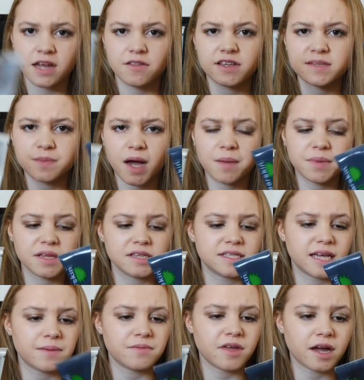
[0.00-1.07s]
This might be the
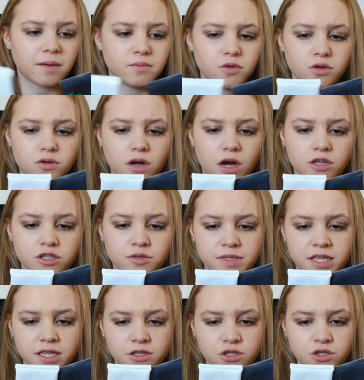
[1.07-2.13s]
same thing, I'm not 100%
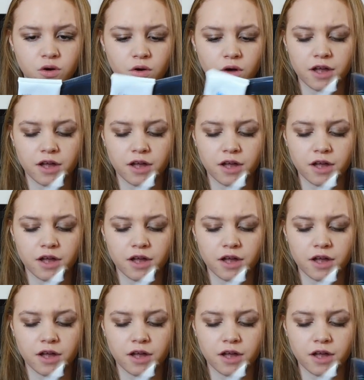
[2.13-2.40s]
sure.